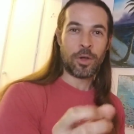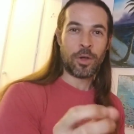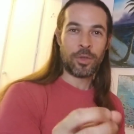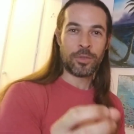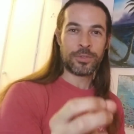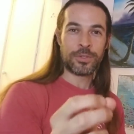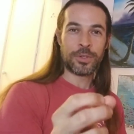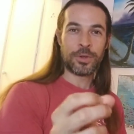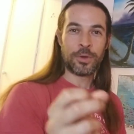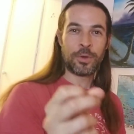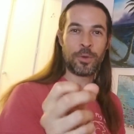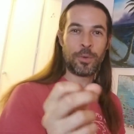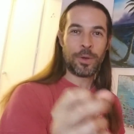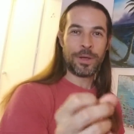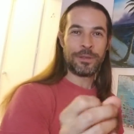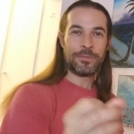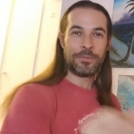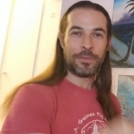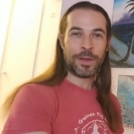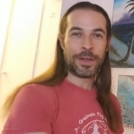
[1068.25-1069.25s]
also
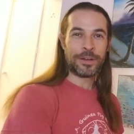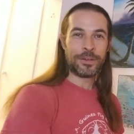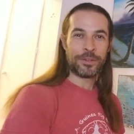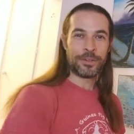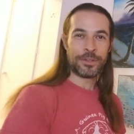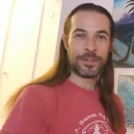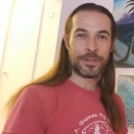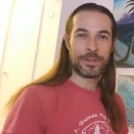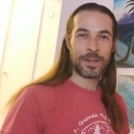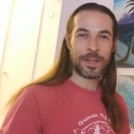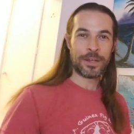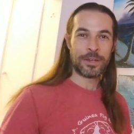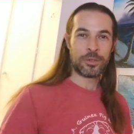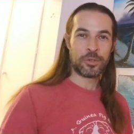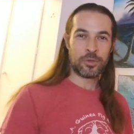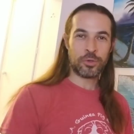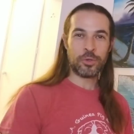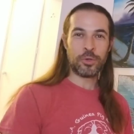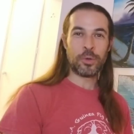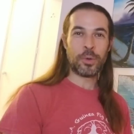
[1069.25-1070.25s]
quite vital and, and
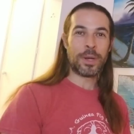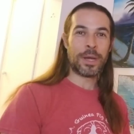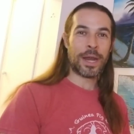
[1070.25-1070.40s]
true.